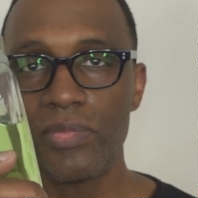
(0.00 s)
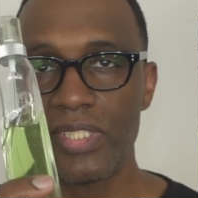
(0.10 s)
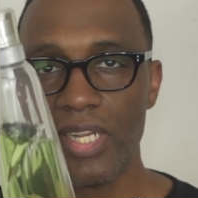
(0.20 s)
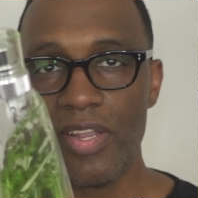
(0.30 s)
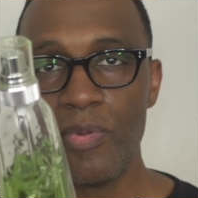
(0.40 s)

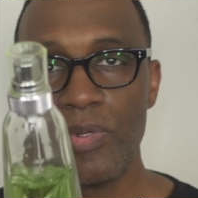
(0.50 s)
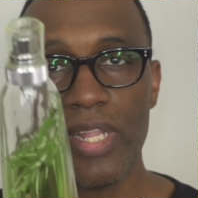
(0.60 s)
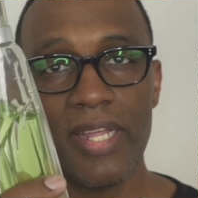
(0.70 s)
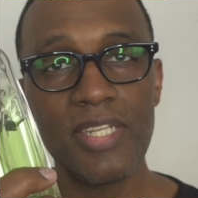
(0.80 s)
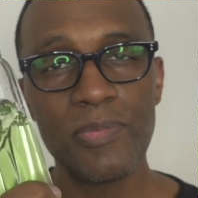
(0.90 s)
Thierry
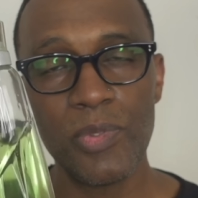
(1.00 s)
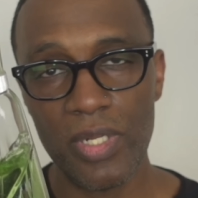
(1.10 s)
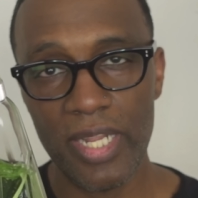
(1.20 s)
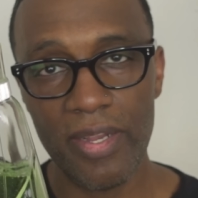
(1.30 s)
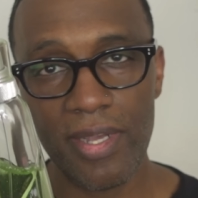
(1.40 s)
Mugler's
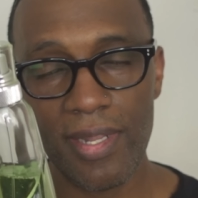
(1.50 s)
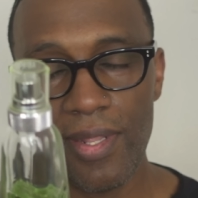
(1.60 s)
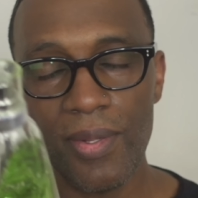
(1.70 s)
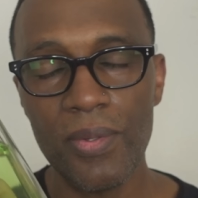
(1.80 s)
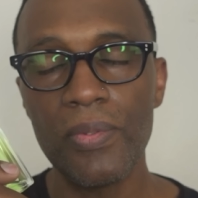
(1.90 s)
Mugler
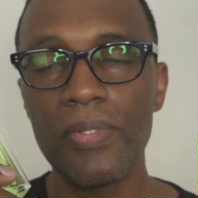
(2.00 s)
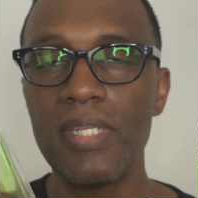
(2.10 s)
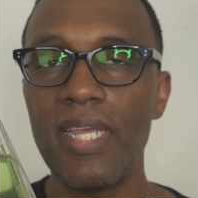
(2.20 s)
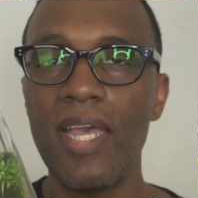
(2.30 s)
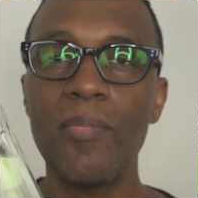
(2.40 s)
Cologne.
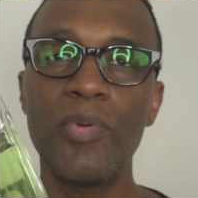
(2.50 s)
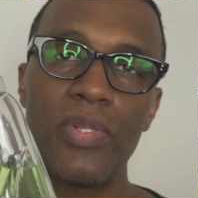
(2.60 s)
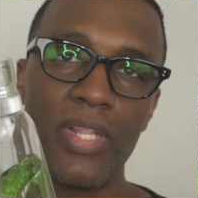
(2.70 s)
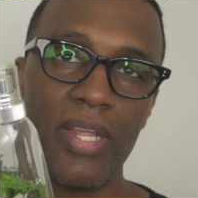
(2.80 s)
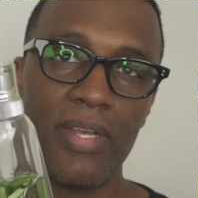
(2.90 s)
Yeah,
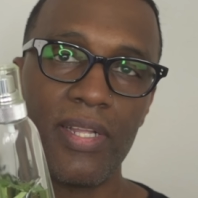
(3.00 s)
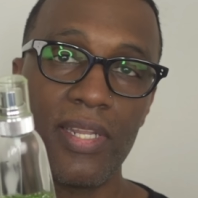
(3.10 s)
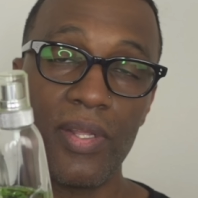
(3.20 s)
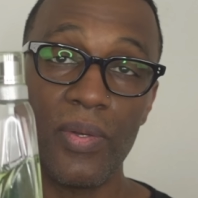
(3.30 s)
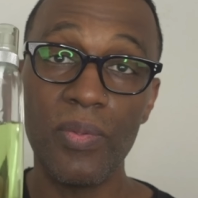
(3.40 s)
Mugler
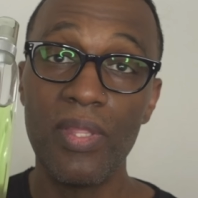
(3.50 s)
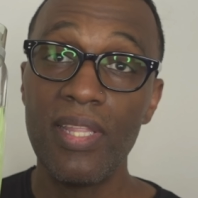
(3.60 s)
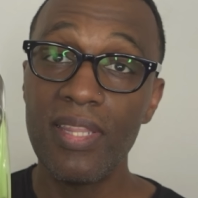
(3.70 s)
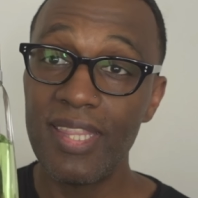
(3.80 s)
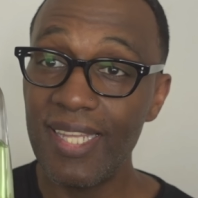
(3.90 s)
Cologne.
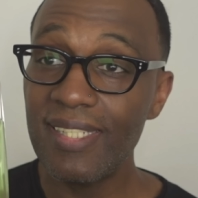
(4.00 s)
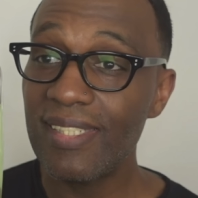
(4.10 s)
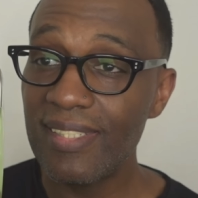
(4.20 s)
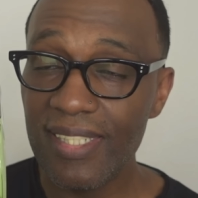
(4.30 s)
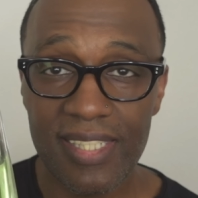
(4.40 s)
This
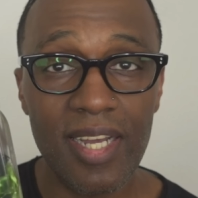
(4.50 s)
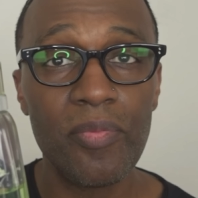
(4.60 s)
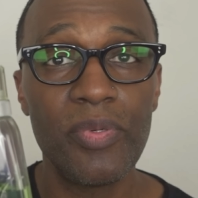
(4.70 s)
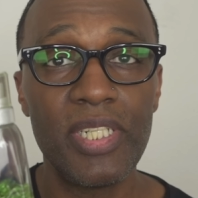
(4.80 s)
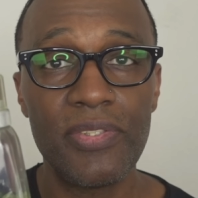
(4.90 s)
is the
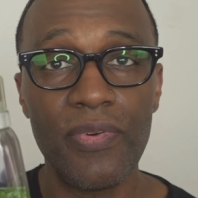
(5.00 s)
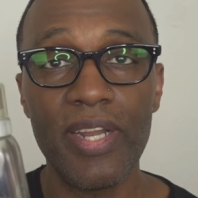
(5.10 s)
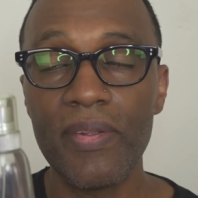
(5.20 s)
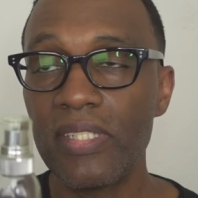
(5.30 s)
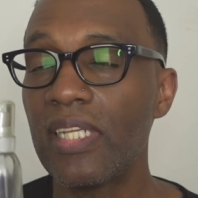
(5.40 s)
dumb reach
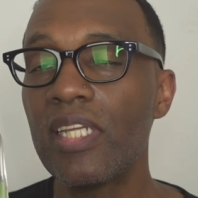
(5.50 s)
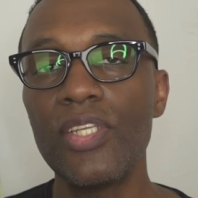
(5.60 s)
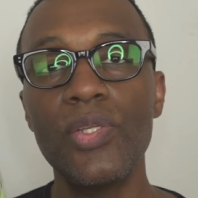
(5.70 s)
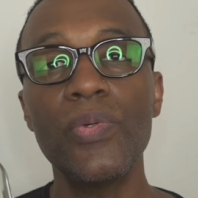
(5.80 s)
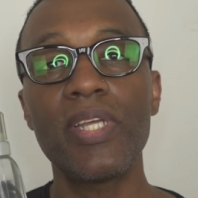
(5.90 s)
fragrance.
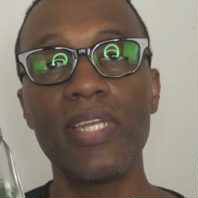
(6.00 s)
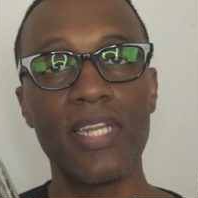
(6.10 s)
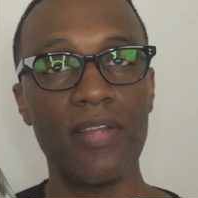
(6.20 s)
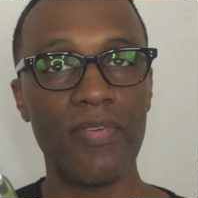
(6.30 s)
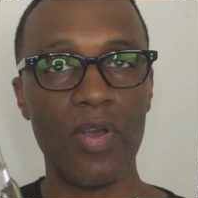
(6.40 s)
You can
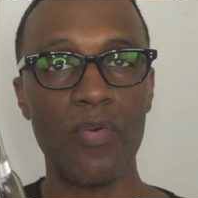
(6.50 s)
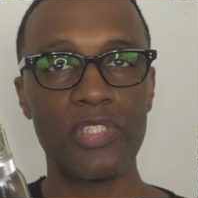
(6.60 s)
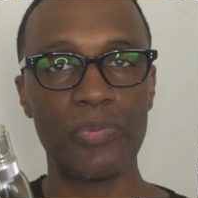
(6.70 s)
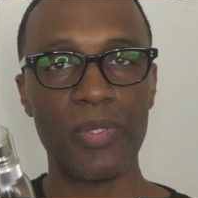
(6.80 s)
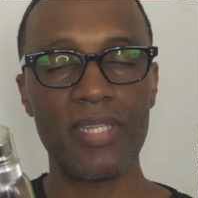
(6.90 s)
never
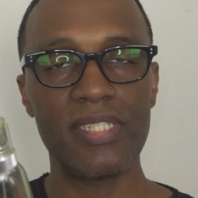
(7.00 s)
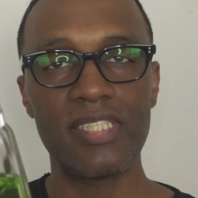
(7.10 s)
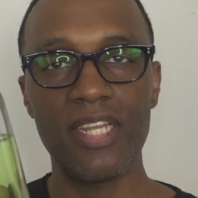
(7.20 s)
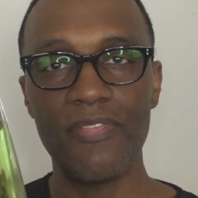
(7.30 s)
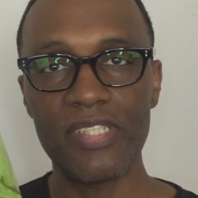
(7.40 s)
overspray this stuff.